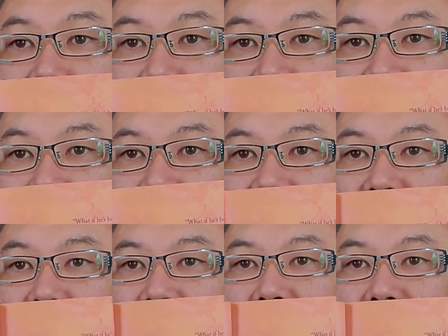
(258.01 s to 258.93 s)

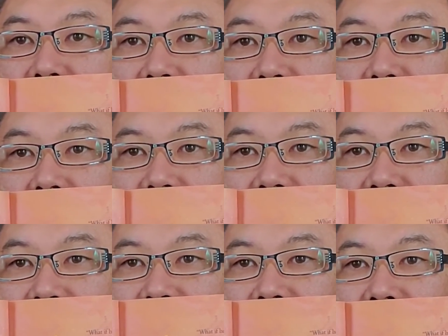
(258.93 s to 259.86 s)
pirate. Look at,
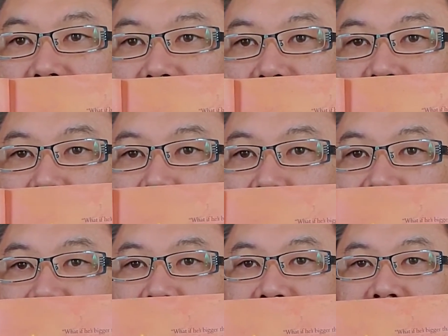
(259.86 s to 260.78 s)
there's a duck
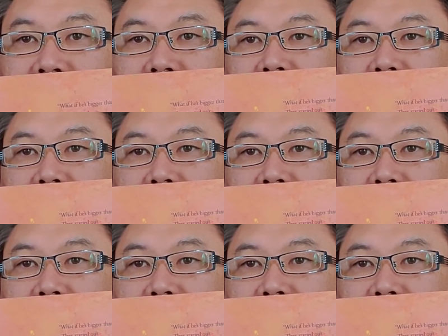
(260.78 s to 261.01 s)
following them.